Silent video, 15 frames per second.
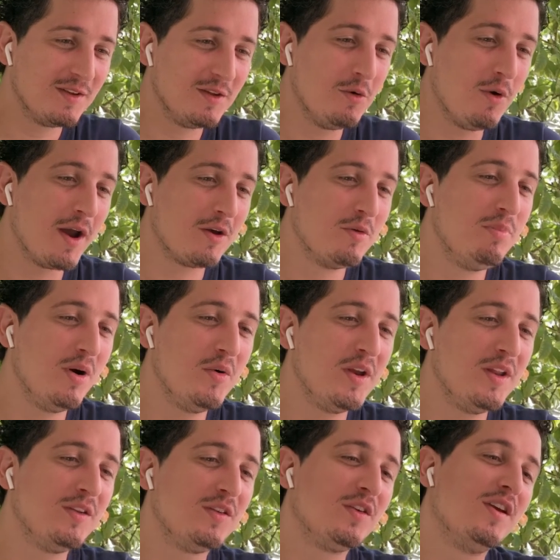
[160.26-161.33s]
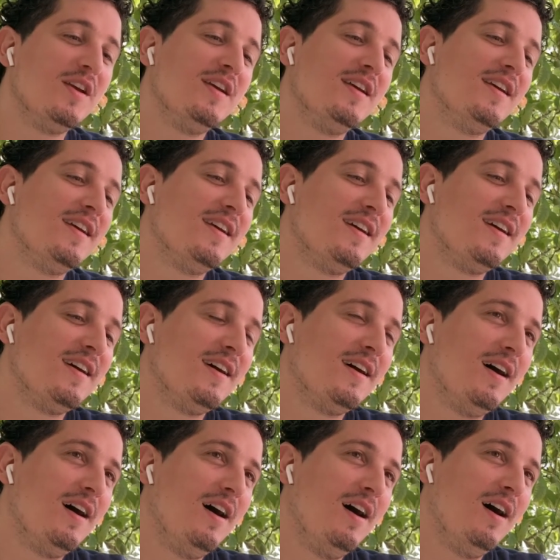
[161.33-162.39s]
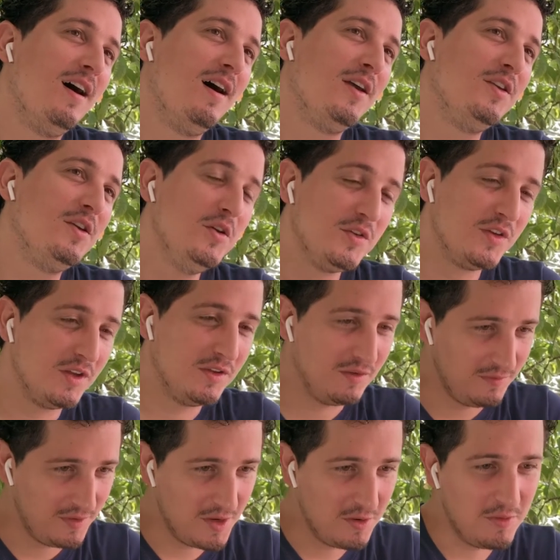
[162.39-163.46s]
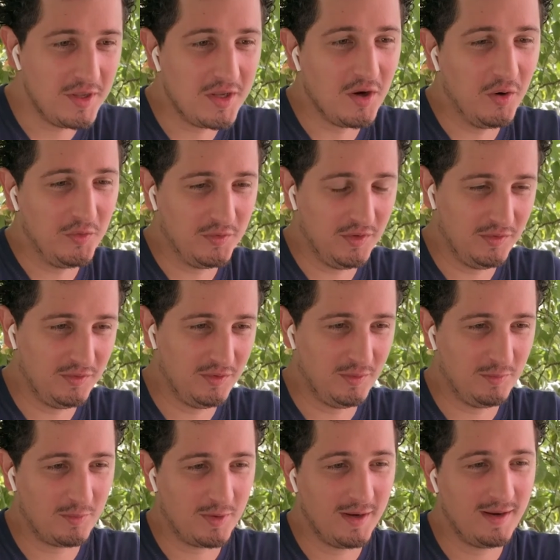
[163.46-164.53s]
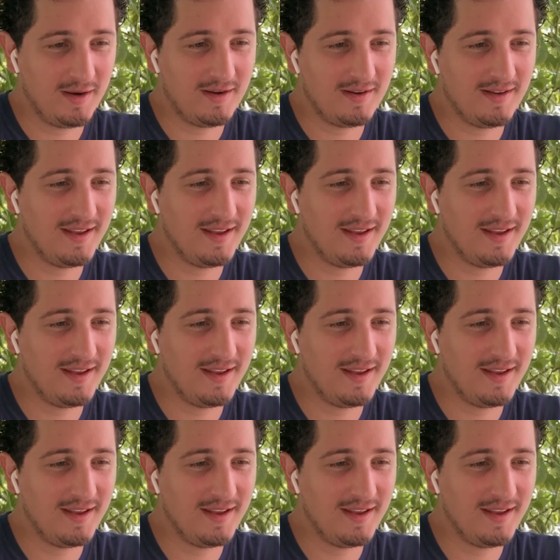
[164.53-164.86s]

UI components using the Vue ecosystem, right?